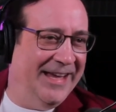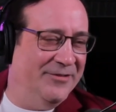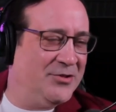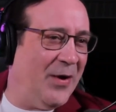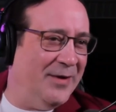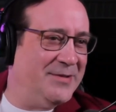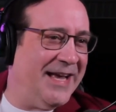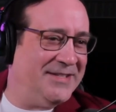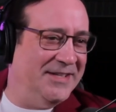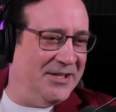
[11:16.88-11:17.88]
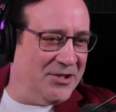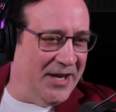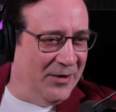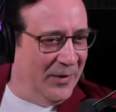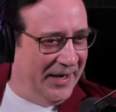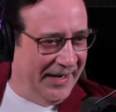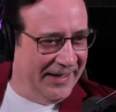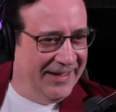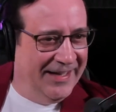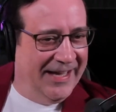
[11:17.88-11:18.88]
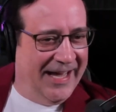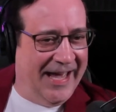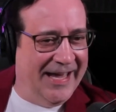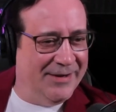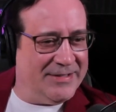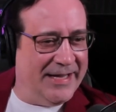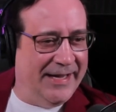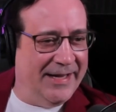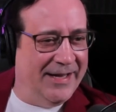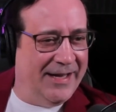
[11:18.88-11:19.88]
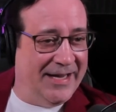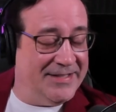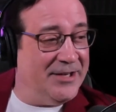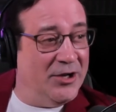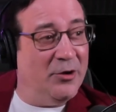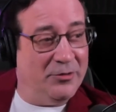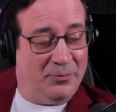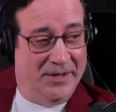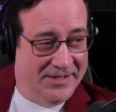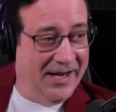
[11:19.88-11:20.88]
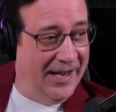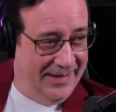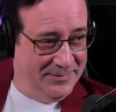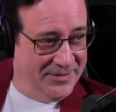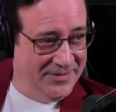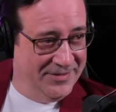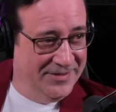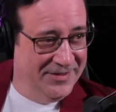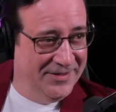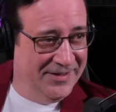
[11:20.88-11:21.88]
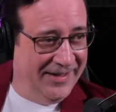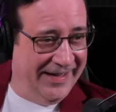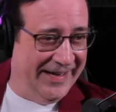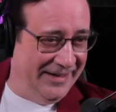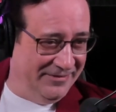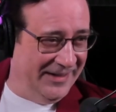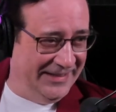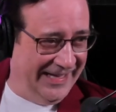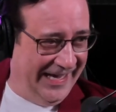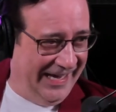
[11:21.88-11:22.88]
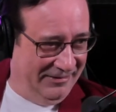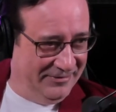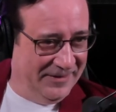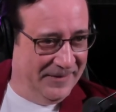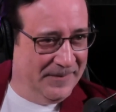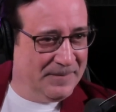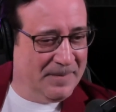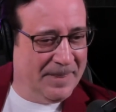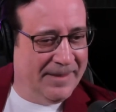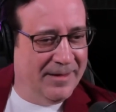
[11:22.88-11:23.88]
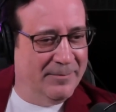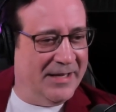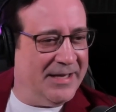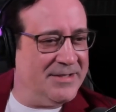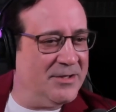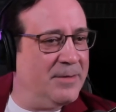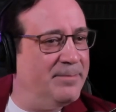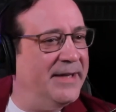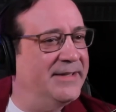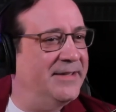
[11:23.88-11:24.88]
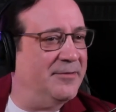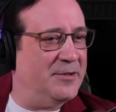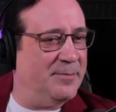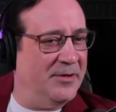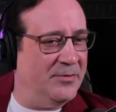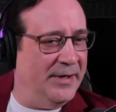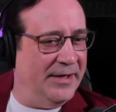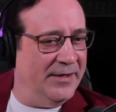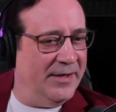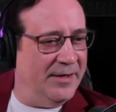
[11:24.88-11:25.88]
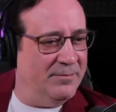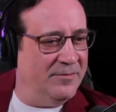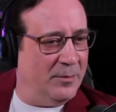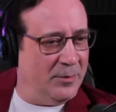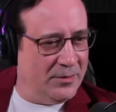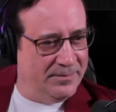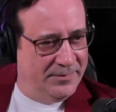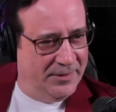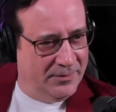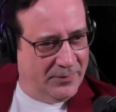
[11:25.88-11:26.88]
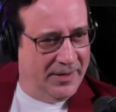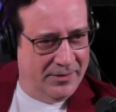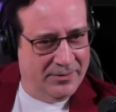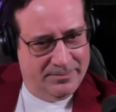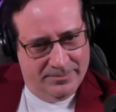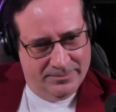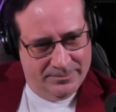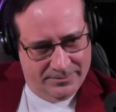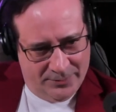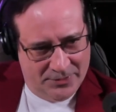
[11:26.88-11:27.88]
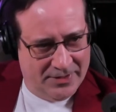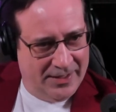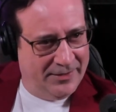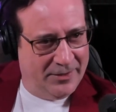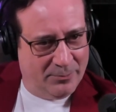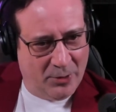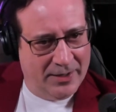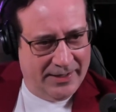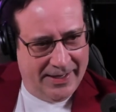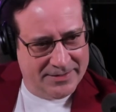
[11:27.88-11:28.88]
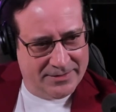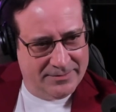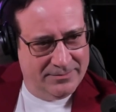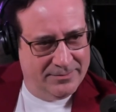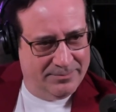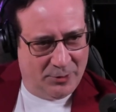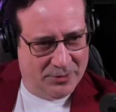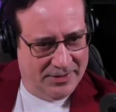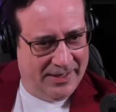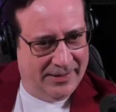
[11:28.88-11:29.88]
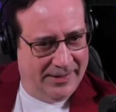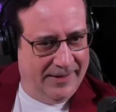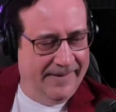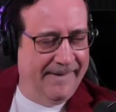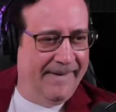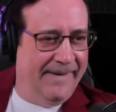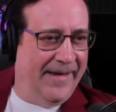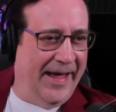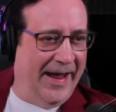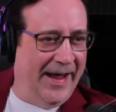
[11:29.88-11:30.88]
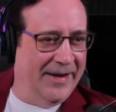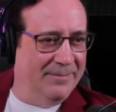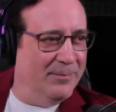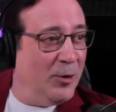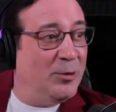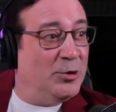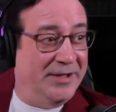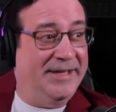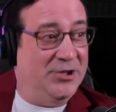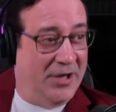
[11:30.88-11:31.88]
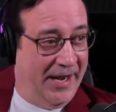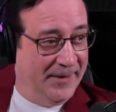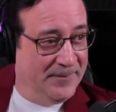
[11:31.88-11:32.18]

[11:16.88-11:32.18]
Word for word: It, so I was asked to DJ a wedding, uh-huh. and I was like, I said no three times, and then I finally caved. Right. Because there's a big difference between uh, former, you know, radio personality or broadcast personality mm -hmm and a mobile DJ.